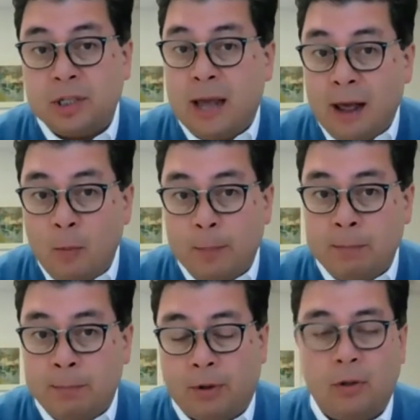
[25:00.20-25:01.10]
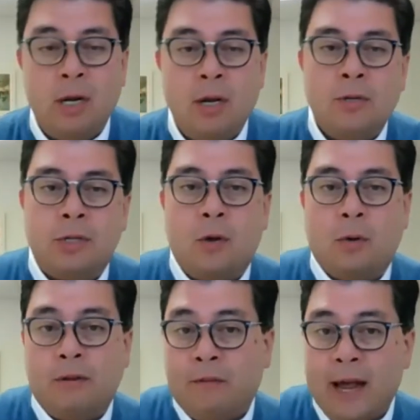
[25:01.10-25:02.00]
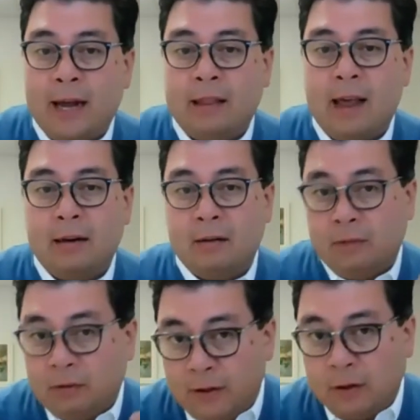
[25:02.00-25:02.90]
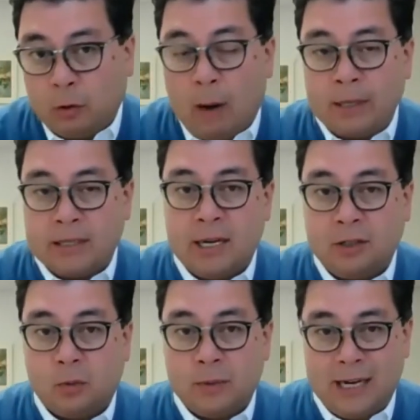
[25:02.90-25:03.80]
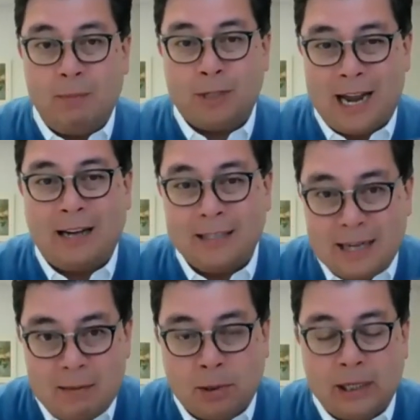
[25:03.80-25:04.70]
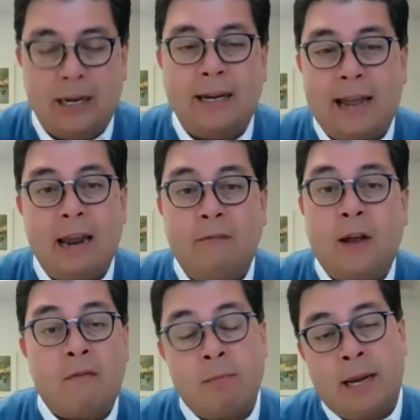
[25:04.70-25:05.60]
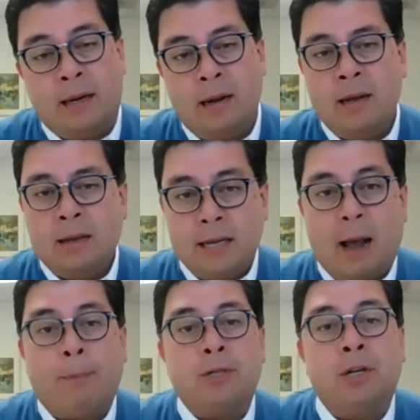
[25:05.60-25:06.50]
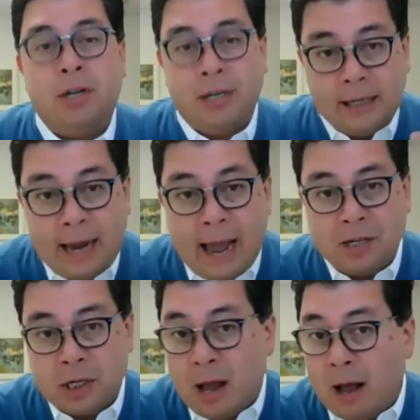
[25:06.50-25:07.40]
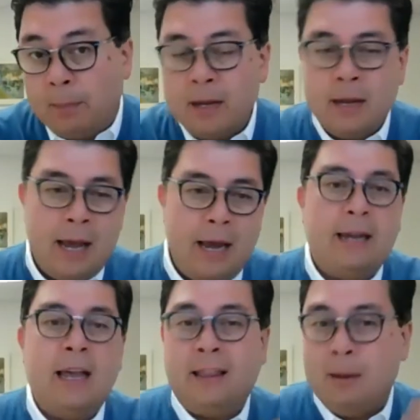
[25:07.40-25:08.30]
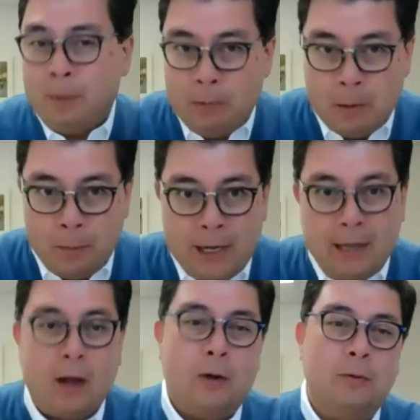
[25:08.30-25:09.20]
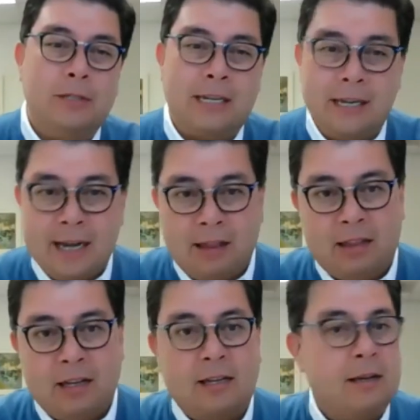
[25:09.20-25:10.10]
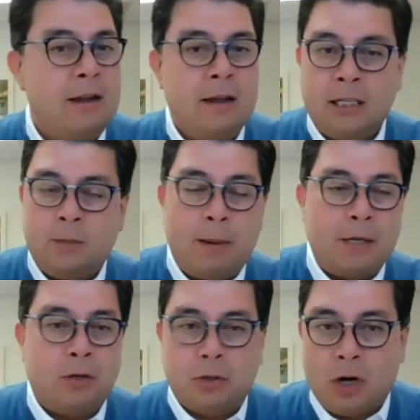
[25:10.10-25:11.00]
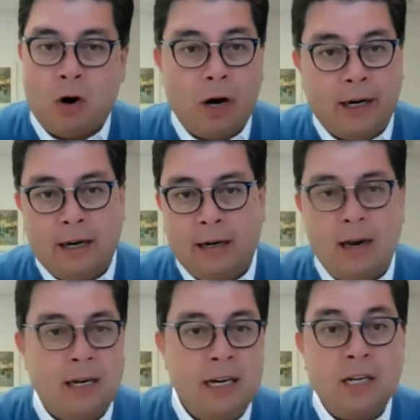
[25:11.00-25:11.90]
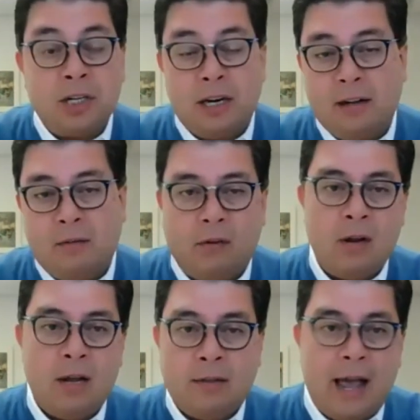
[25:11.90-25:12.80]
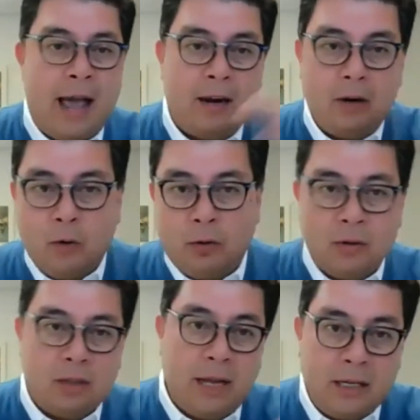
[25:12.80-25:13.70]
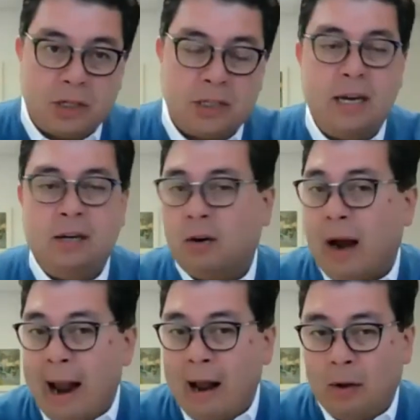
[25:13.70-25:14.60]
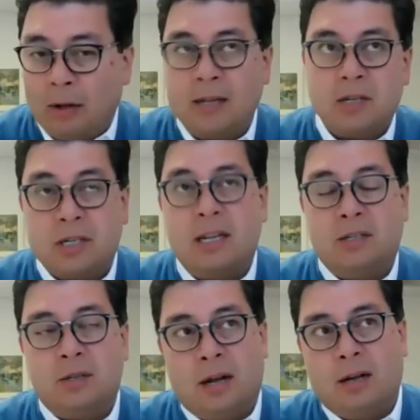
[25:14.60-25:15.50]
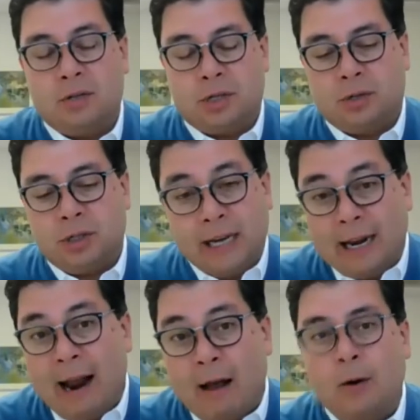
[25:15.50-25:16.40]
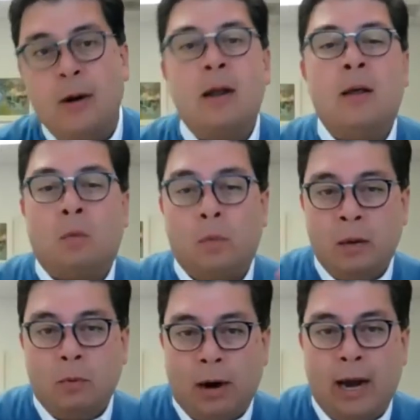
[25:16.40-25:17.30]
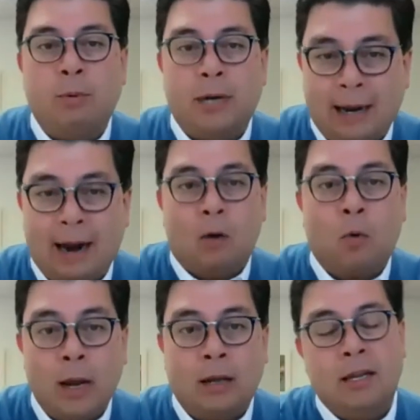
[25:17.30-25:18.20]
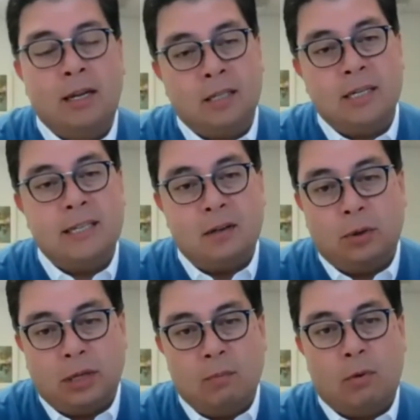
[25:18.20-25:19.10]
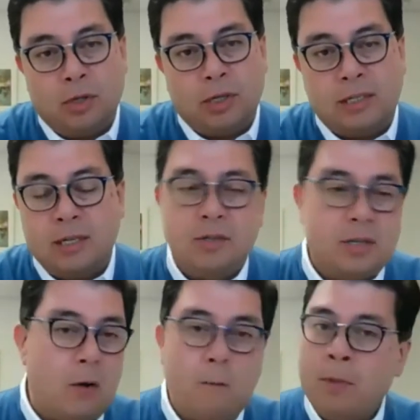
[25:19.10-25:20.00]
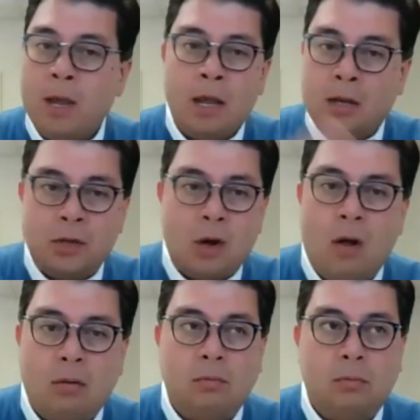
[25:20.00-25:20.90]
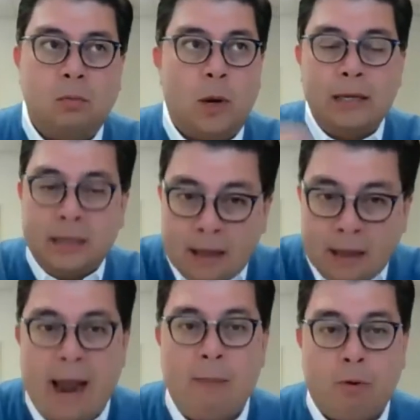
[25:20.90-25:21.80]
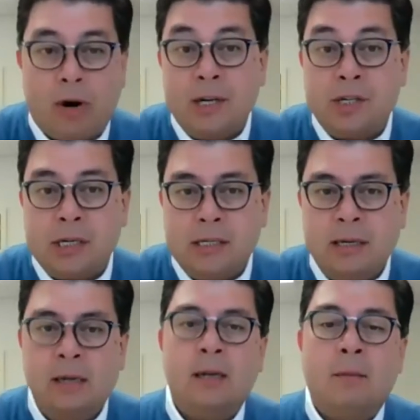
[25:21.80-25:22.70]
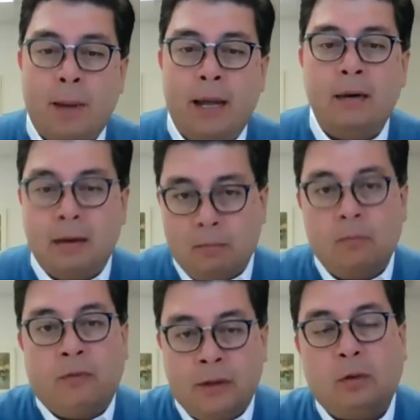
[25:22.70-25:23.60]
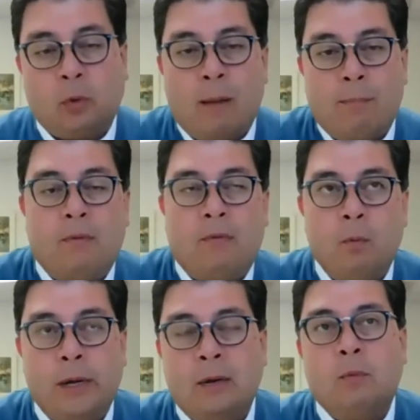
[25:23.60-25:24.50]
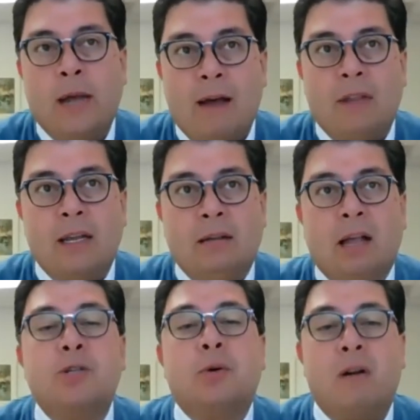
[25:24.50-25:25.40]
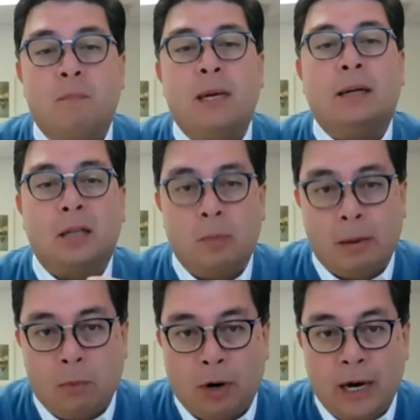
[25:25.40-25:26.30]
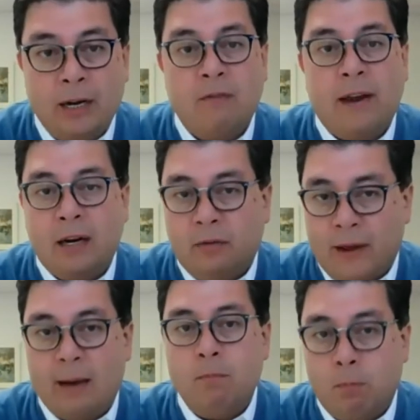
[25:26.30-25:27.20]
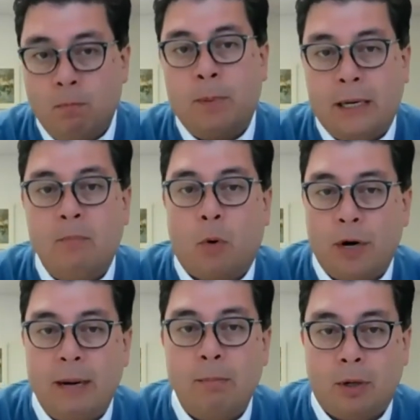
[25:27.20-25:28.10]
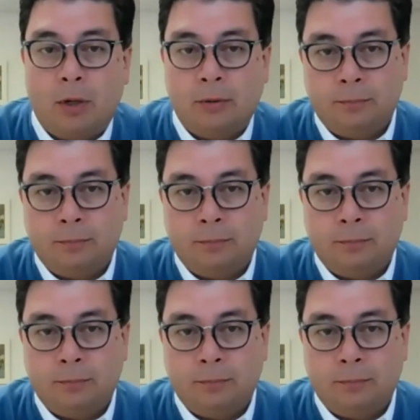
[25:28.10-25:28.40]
to help people. So the fact that the philanthropic sector was able to act nimbly, it gave government the opportunity to catch up and get the PPP loans and get the special targeted initiatives that had to go through the legislature to get out. We were able to get out quickly to deal with the emergency. So it's all one collaboration, but philanthropic, we have the luxury of being a little bit more innovative and being more nimble.